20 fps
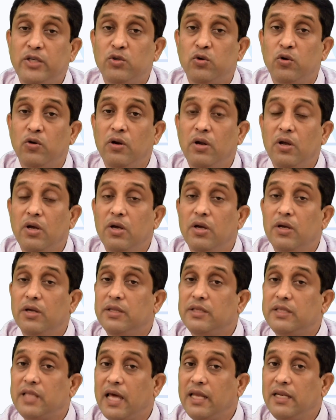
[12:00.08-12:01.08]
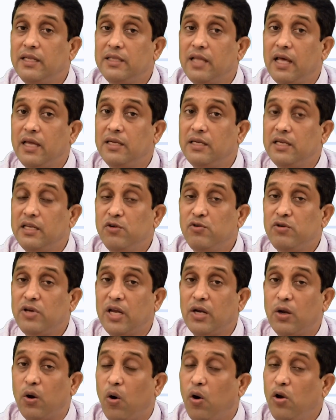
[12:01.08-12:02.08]
tool, then you
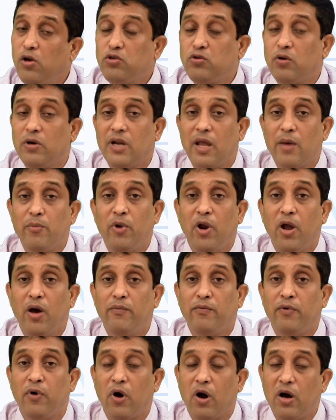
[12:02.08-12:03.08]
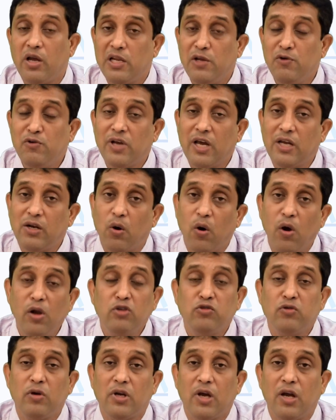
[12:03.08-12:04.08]
can also develop, or you can
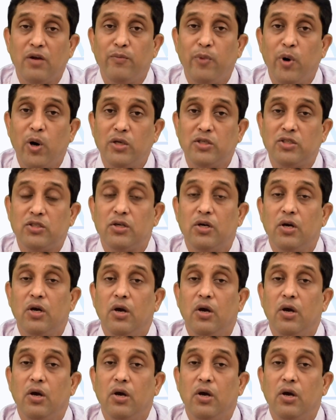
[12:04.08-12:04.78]
also convert,